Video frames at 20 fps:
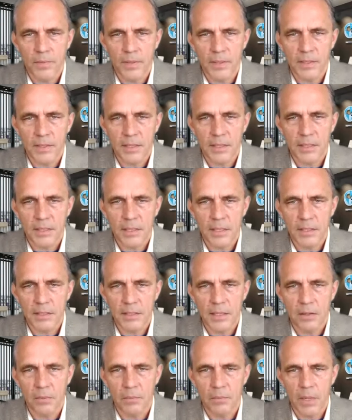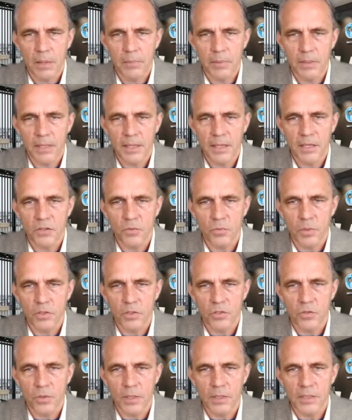This extends down to Mammoth Lakes,
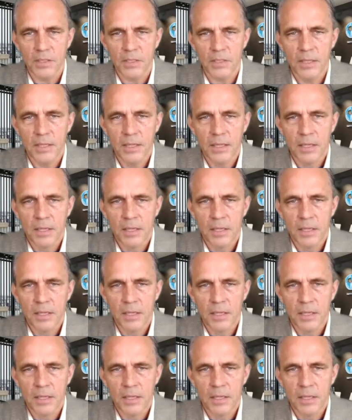Ridgecrest.